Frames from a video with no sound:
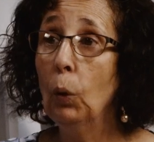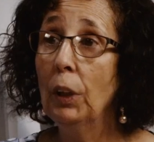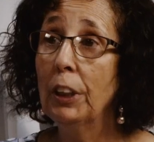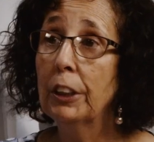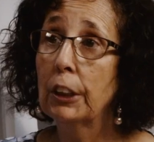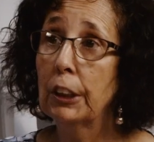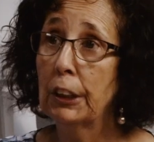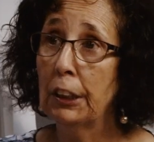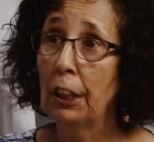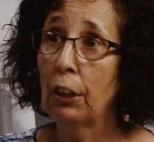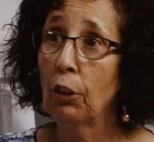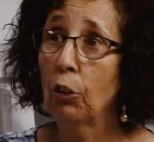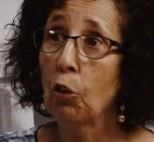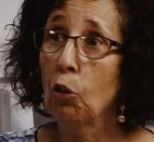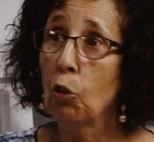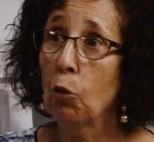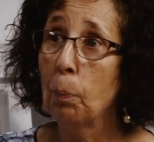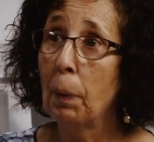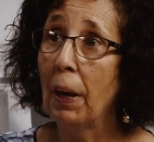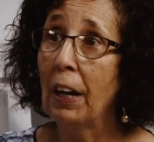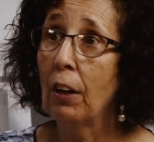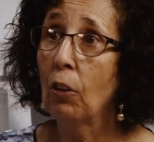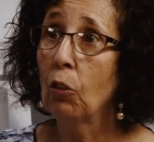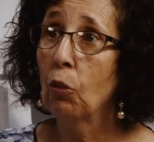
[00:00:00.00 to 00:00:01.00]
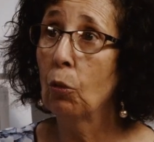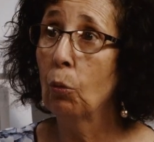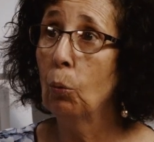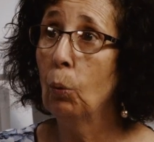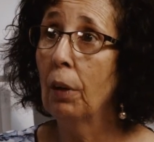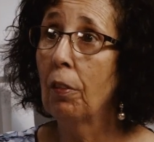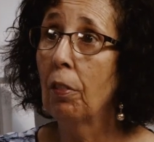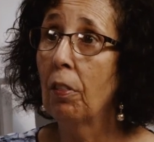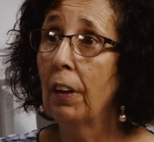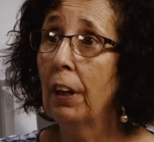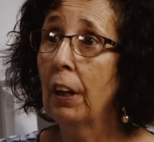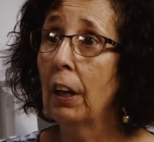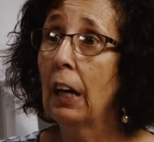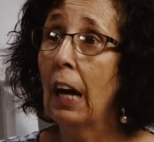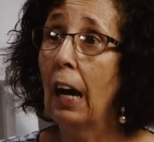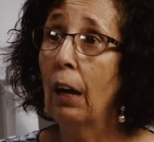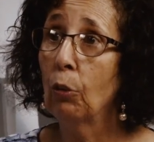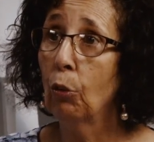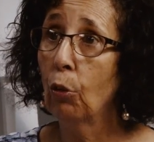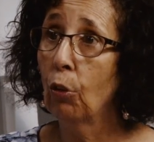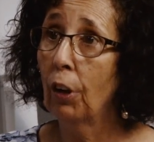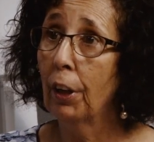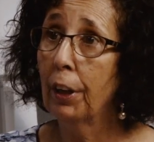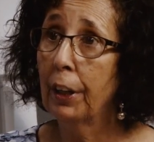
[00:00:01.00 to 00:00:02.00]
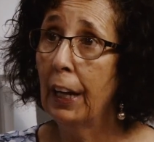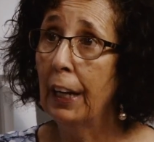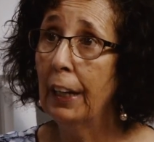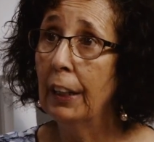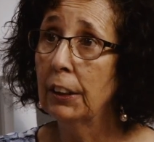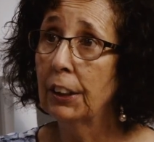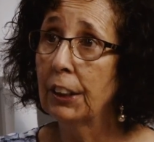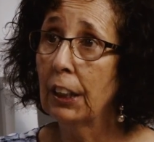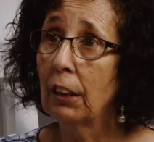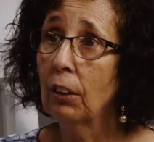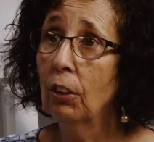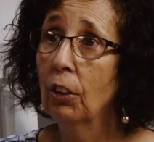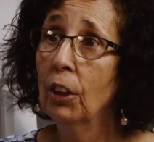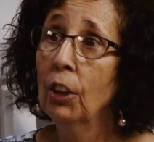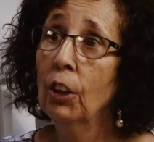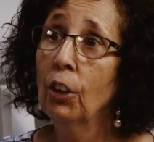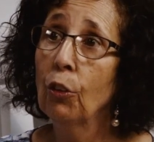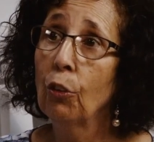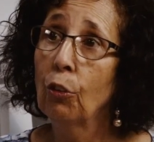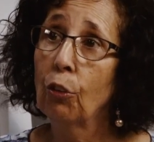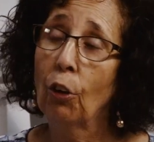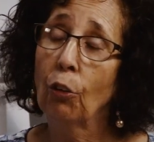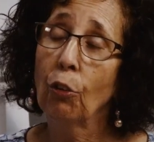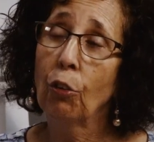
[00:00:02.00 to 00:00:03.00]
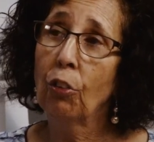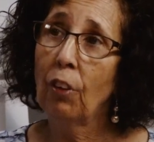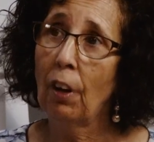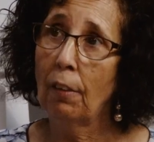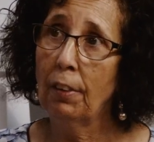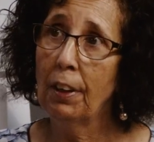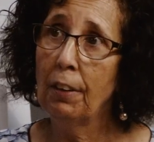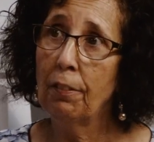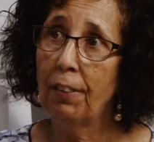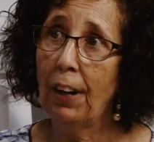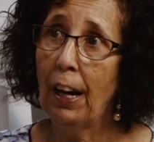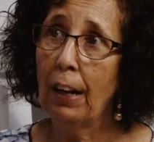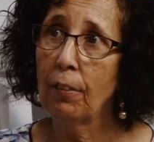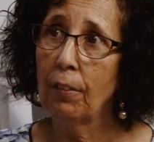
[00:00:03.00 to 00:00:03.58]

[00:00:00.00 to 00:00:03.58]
share space with the Council on Aging, so 75